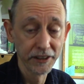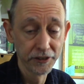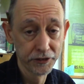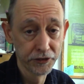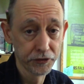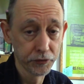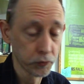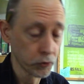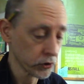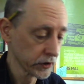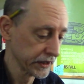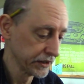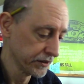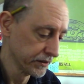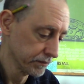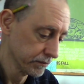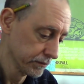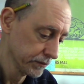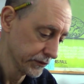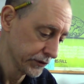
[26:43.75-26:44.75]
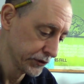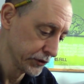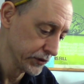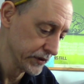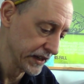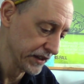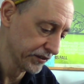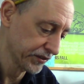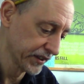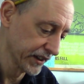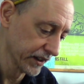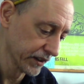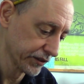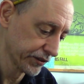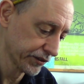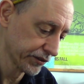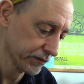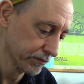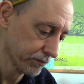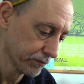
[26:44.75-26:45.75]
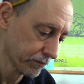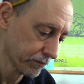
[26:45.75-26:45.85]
you're just rolling 2d6.